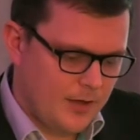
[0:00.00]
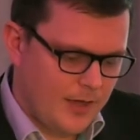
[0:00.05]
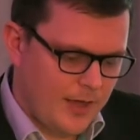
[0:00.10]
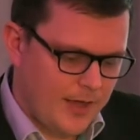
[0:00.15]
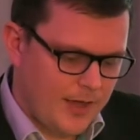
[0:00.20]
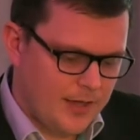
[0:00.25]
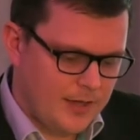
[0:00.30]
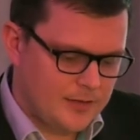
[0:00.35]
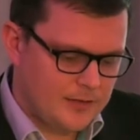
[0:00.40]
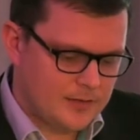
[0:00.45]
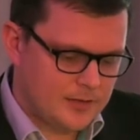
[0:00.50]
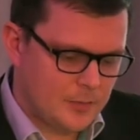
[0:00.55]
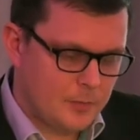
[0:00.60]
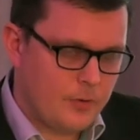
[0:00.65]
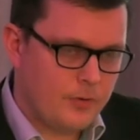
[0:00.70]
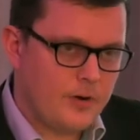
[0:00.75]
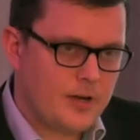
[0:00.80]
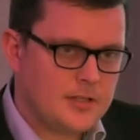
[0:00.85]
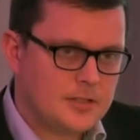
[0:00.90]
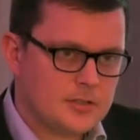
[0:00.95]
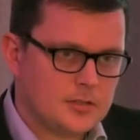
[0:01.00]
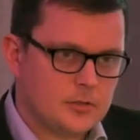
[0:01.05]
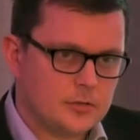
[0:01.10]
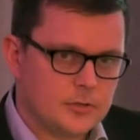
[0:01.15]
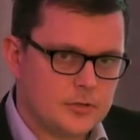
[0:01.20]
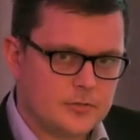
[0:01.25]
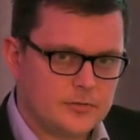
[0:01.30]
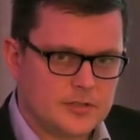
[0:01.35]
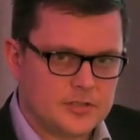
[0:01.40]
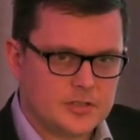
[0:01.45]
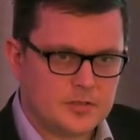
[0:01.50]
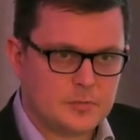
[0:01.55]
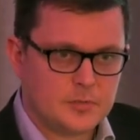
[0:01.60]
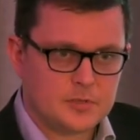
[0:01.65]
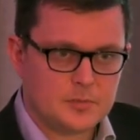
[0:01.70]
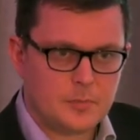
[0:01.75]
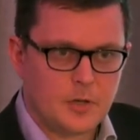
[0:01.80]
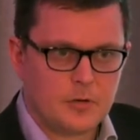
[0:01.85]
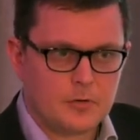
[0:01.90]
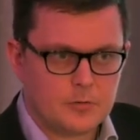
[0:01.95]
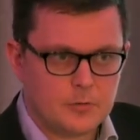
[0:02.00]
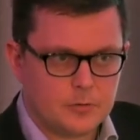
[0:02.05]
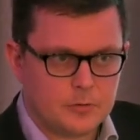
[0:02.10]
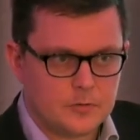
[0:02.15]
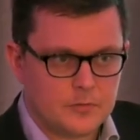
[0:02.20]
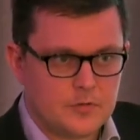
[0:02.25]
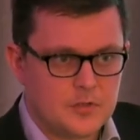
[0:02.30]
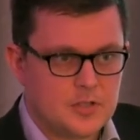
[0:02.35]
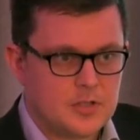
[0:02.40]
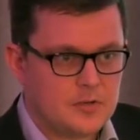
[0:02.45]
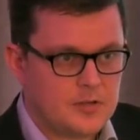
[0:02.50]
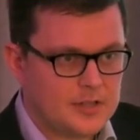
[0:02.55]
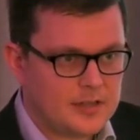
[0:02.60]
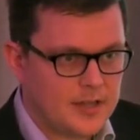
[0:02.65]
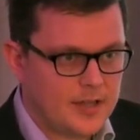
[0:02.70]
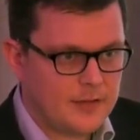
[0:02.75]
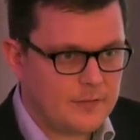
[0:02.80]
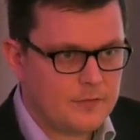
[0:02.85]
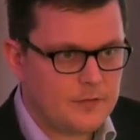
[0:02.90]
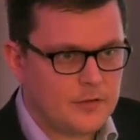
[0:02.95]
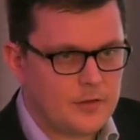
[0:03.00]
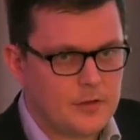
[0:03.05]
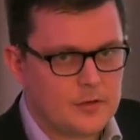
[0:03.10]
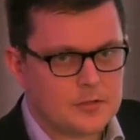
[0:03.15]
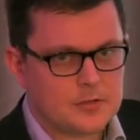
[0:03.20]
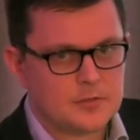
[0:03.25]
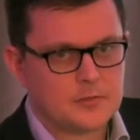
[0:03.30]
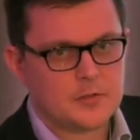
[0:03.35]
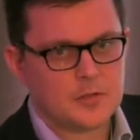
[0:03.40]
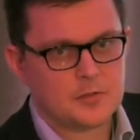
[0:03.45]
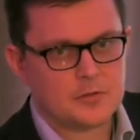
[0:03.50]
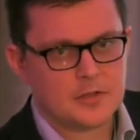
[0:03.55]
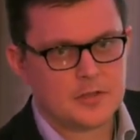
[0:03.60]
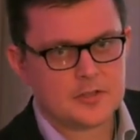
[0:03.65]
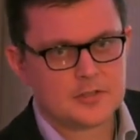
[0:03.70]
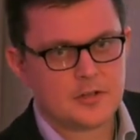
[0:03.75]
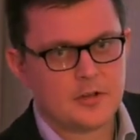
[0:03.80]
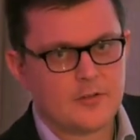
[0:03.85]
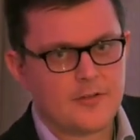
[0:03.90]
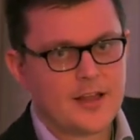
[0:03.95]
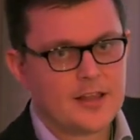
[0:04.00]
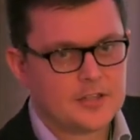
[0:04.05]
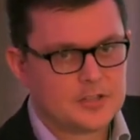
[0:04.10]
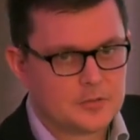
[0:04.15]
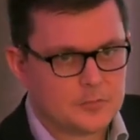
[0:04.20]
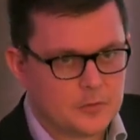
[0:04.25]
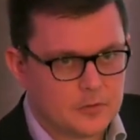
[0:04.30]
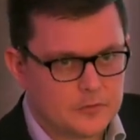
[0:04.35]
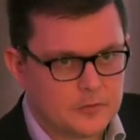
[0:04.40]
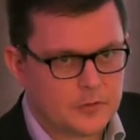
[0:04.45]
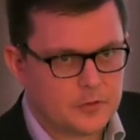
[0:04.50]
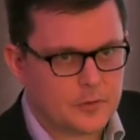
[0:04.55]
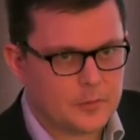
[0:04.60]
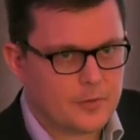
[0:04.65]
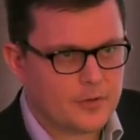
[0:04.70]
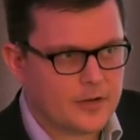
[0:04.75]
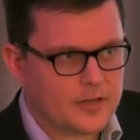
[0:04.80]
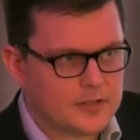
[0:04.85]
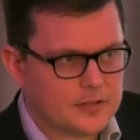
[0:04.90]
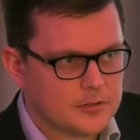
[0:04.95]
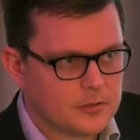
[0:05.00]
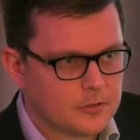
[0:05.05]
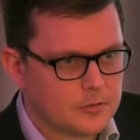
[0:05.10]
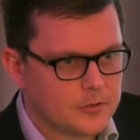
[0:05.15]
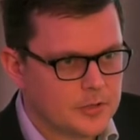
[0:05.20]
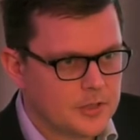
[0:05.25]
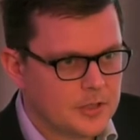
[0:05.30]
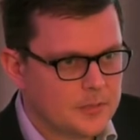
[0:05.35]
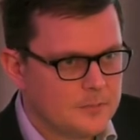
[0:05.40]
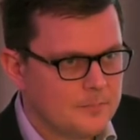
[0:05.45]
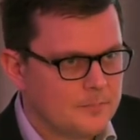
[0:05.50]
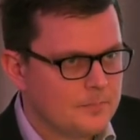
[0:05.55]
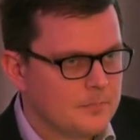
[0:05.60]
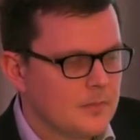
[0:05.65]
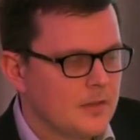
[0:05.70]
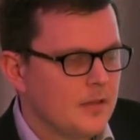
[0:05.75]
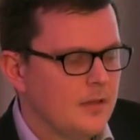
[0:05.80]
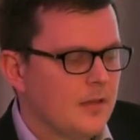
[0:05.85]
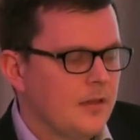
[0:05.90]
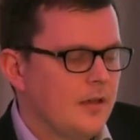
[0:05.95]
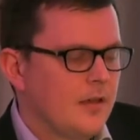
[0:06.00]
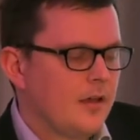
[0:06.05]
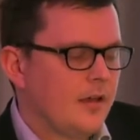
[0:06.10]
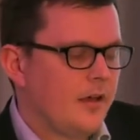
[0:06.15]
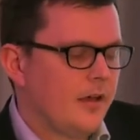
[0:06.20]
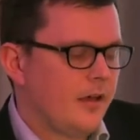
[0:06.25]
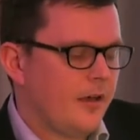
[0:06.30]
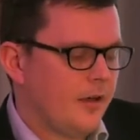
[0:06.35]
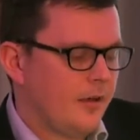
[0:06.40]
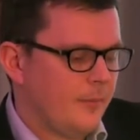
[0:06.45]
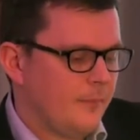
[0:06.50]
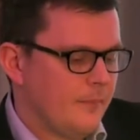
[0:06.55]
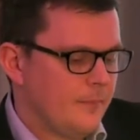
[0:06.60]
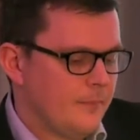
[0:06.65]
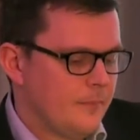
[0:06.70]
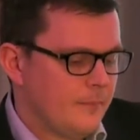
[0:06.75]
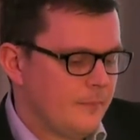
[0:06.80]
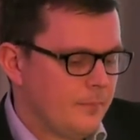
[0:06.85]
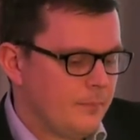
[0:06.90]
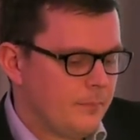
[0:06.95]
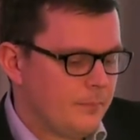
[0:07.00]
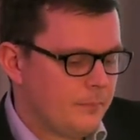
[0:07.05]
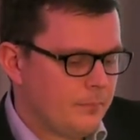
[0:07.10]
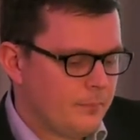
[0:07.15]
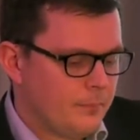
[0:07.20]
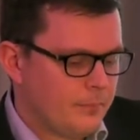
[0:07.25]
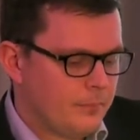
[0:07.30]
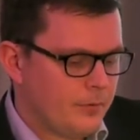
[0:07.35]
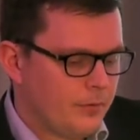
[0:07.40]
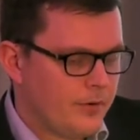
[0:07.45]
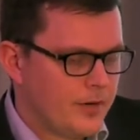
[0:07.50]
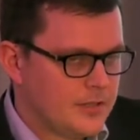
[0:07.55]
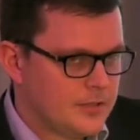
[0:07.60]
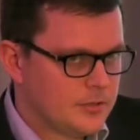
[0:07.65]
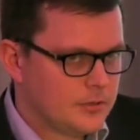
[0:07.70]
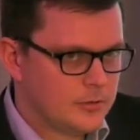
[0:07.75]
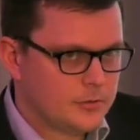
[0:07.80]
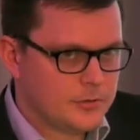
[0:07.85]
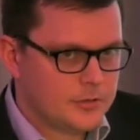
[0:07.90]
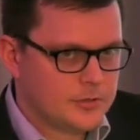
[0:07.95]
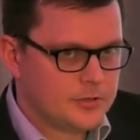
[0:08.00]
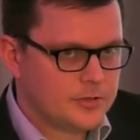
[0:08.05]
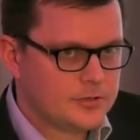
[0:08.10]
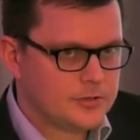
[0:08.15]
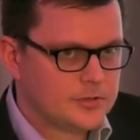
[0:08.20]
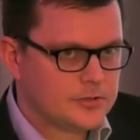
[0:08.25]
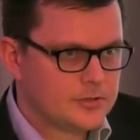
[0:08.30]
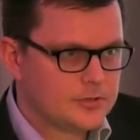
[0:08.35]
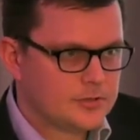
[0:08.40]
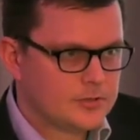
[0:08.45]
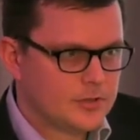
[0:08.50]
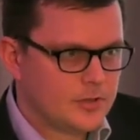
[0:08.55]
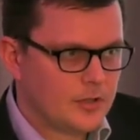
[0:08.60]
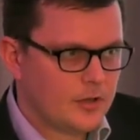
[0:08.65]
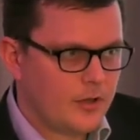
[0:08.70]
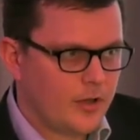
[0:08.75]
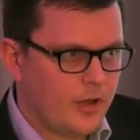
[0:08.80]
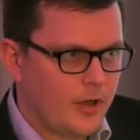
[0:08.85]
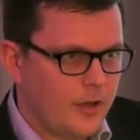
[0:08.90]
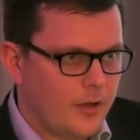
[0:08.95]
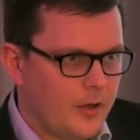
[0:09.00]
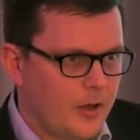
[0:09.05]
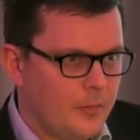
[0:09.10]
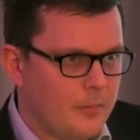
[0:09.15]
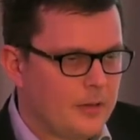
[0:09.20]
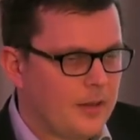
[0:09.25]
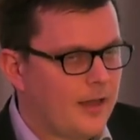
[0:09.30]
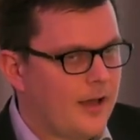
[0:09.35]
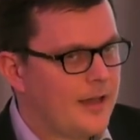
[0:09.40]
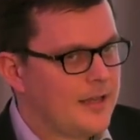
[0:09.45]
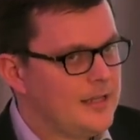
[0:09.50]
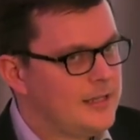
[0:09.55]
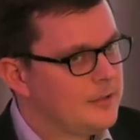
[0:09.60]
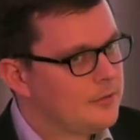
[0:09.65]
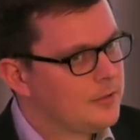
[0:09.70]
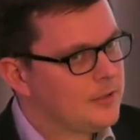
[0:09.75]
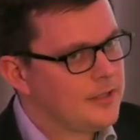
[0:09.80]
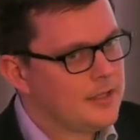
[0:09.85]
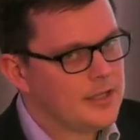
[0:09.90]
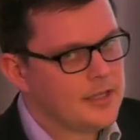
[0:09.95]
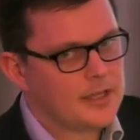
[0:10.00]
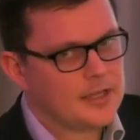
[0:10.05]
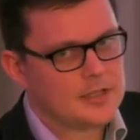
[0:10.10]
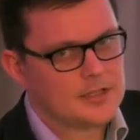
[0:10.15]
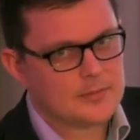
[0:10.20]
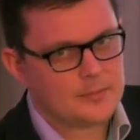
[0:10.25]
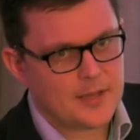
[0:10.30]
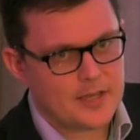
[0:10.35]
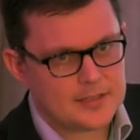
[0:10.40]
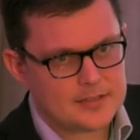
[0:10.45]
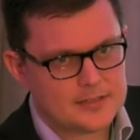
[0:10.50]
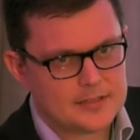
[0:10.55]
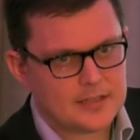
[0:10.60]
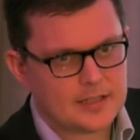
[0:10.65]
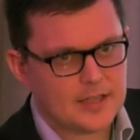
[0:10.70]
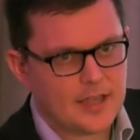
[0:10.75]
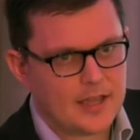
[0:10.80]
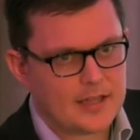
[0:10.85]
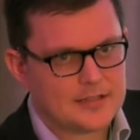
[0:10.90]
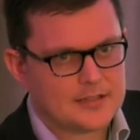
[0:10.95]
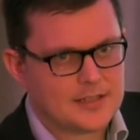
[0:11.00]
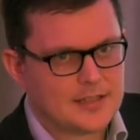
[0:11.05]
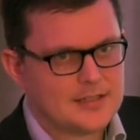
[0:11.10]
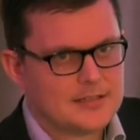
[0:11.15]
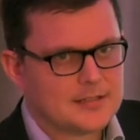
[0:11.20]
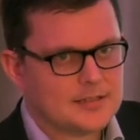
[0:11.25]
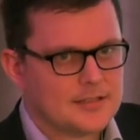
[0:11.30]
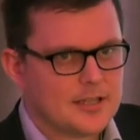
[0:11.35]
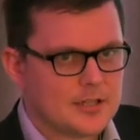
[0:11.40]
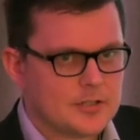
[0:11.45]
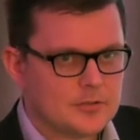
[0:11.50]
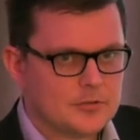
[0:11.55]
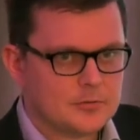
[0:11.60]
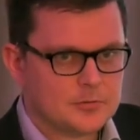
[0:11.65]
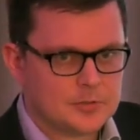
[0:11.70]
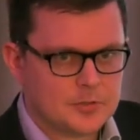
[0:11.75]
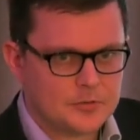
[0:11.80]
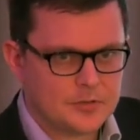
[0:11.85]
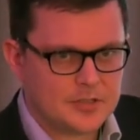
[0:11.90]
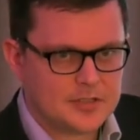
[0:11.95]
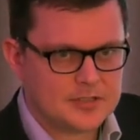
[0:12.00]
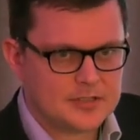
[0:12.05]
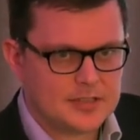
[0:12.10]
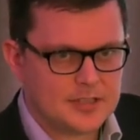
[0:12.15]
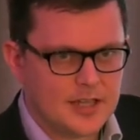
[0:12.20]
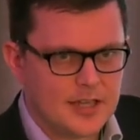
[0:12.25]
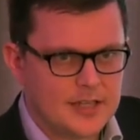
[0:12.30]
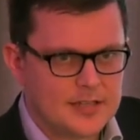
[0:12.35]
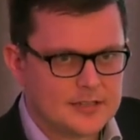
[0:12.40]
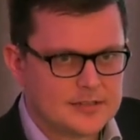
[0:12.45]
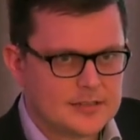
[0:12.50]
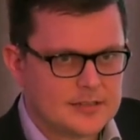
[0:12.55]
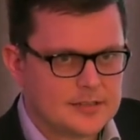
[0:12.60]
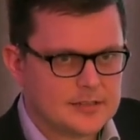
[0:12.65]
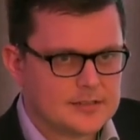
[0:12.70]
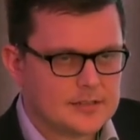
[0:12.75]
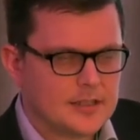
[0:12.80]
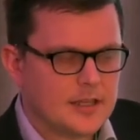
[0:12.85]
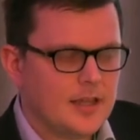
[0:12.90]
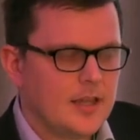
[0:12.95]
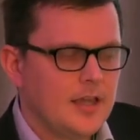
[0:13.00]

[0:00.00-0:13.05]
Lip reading: And a parental order is the bespoke order for doing that for those of you that are eligible for a parental order. Parental orders apply equally in domestic and international surrogacy cases.